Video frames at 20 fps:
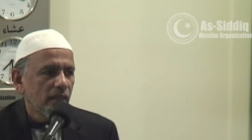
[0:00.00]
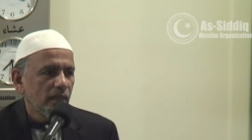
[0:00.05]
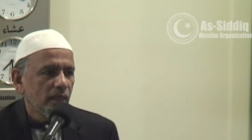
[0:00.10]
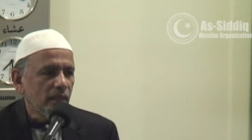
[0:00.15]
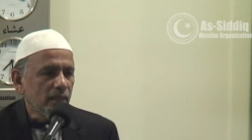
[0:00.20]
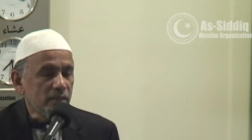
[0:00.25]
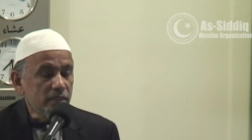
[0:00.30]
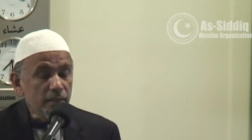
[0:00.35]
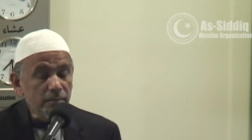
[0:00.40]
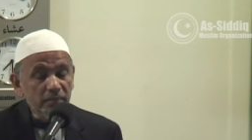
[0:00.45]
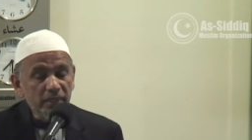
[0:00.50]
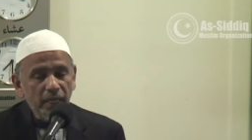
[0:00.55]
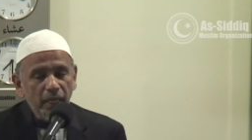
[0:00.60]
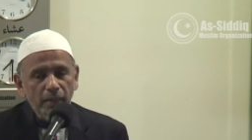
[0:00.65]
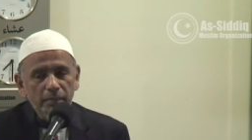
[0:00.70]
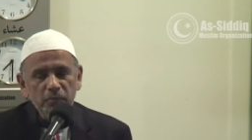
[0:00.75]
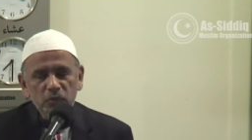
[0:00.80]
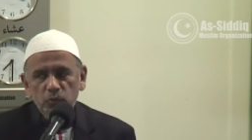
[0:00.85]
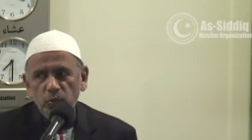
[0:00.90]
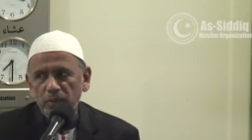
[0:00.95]
And
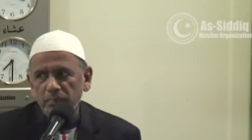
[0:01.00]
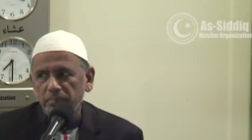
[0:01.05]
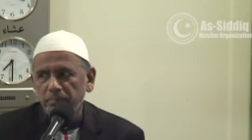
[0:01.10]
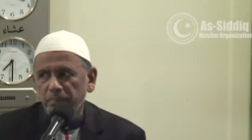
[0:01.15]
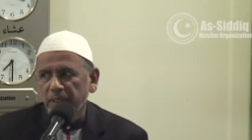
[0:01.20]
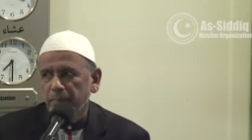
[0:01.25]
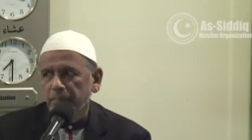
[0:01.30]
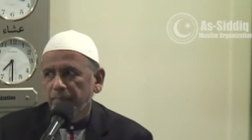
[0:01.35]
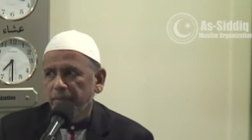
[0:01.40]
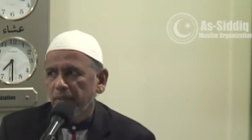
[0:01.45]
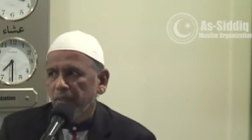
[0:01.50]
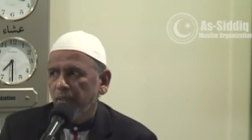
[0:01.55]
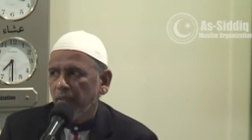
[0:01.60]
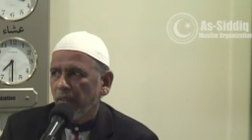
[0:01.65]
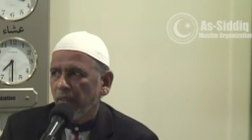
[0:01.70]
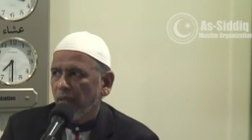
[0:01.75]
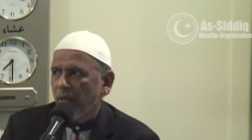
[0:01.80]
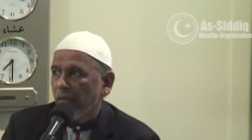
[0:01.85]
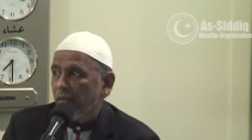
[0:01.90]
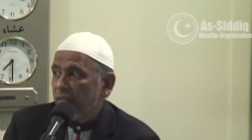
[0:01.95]
sometimes when
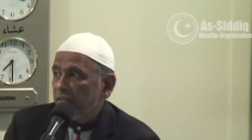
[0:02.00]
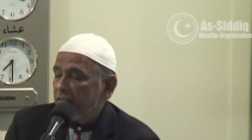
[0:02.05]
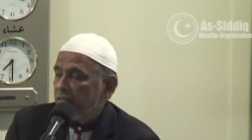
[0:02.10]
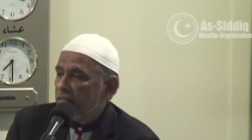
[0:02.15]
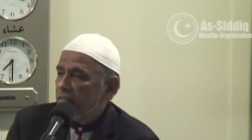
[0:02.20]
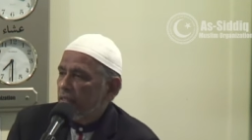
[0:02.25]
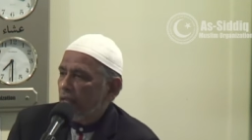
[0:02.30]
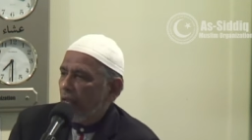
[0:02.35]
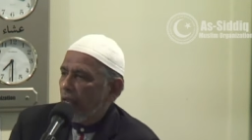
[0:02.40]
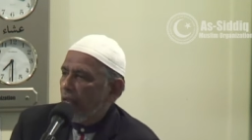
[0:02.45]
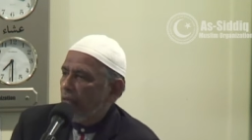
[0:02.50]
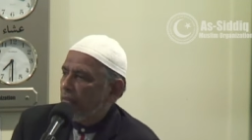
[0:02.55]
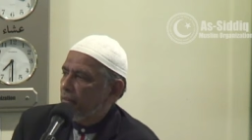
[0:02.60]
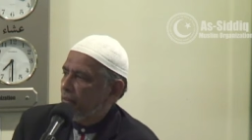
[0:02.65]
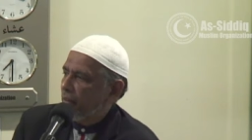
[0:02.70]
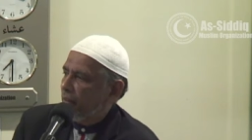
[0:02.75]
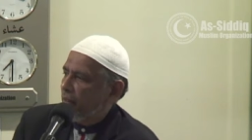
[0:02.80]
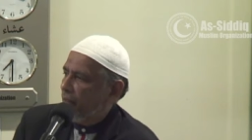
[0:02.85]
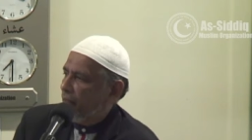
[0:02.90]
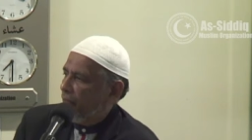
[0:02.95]
people are sad
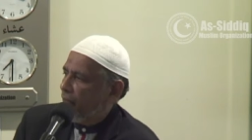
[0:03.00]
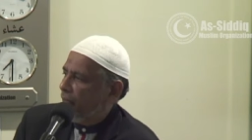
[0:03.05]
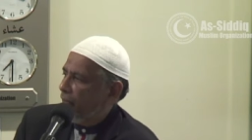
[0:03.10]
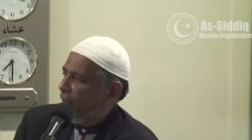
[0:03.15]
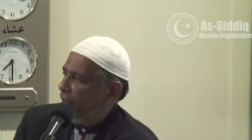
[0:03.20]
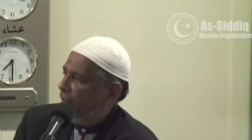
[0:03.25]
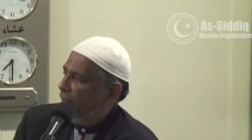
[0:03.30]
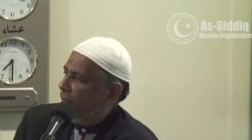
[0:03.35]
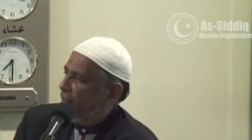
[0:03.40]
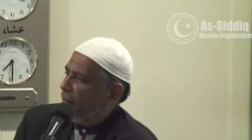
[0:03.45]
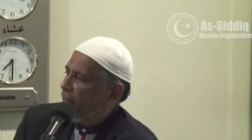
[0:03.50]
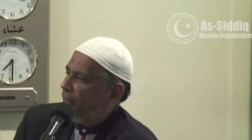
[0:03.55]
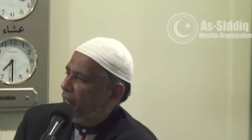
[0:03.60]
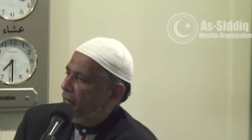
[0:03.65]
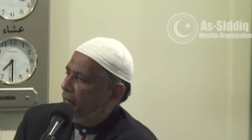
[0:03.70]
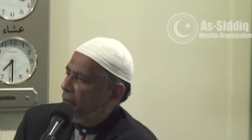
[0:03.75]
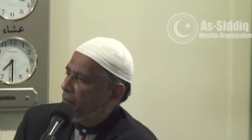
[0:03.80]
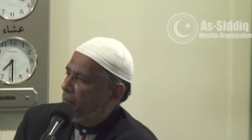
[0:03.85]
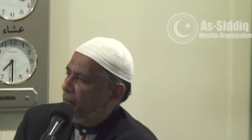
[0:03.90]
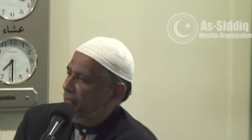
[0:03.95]
and
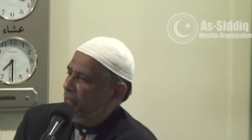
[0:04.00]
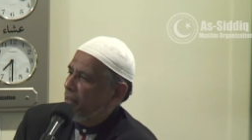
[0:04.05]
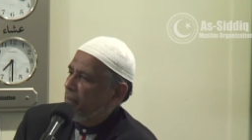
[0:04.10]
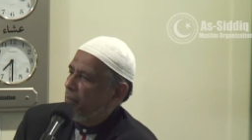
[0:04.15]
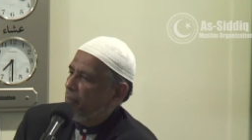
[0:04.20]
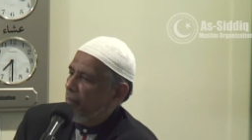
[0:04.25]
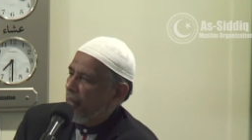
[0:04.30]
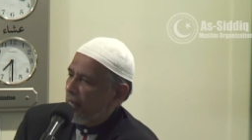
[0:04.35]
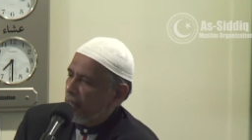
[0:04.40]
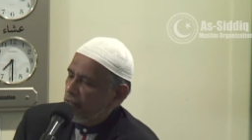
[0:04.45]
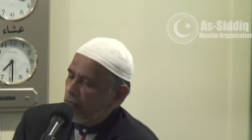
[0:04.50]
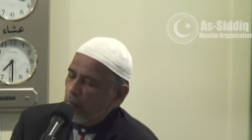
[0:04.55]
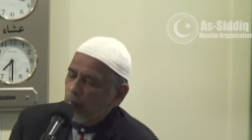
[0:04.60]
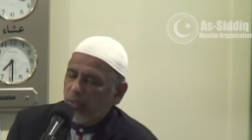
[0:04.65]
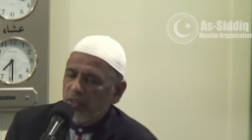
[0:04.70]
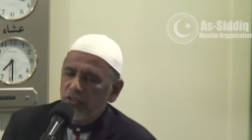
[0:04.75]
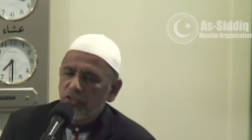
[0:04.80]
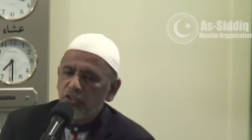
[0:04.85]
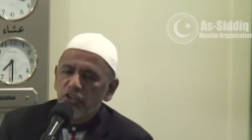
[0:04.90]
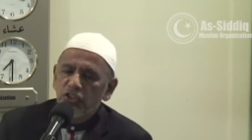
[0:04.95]
they are being met
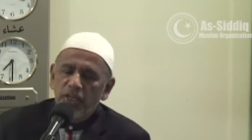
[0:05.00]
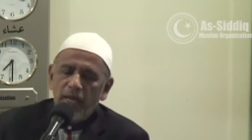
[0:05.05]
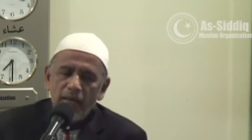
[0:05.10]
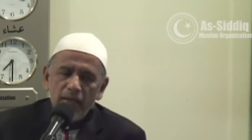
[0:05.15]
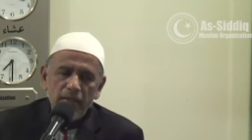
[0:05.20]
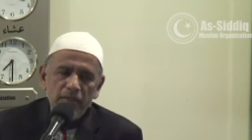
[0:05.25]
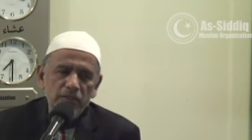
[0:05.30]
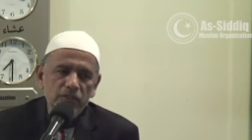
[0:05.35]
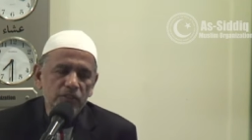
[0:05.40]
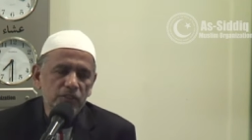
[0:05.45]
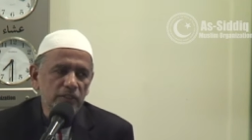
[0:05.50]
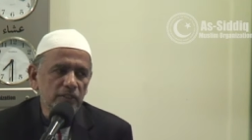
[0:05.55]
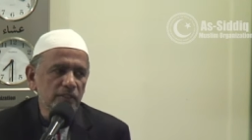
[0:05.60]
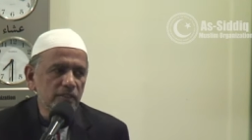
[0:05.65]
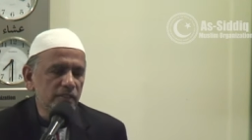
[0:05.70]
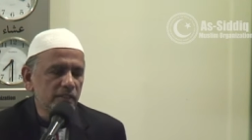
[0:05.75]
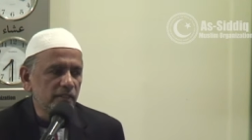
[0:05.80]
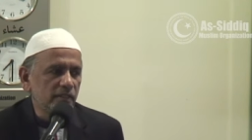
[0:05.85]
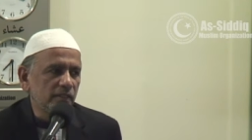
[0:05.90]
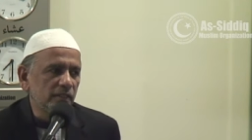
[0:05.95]
with
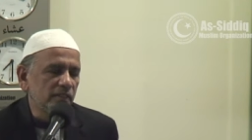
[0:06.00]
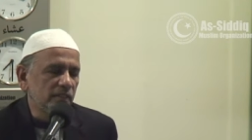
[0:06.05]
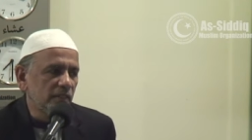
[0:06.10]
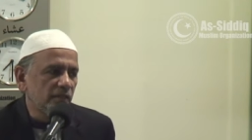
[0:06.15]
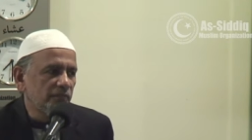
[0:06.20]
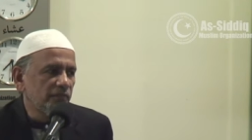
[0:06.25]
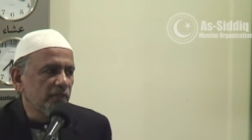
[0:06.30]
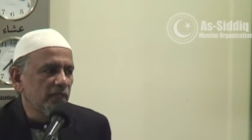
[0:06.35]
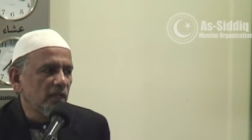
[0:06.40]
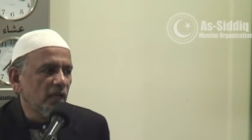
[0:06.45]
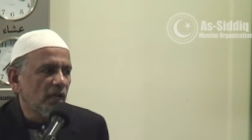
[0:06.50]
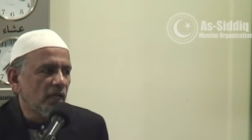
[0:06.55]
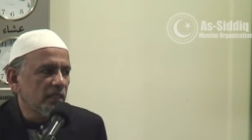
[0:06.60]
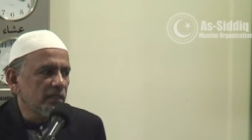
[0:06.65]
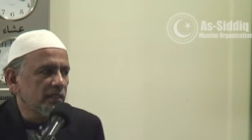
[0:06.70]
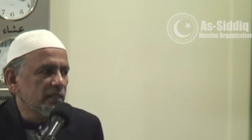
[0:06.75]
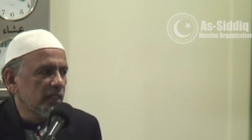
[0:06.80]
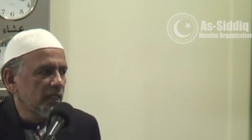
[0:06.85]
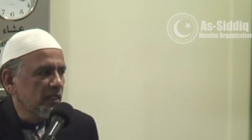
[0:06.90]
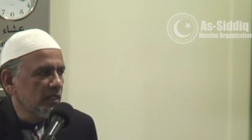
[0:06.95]
challenges and
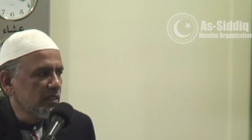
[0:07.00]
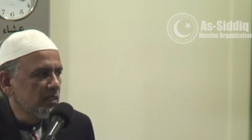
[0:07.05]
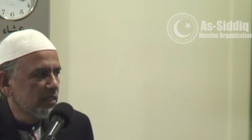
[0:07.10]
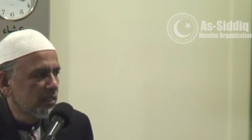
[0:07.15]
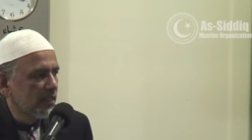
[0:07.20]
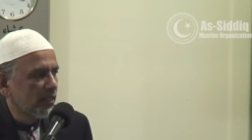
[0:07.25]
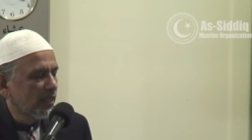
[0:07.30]
difficulties,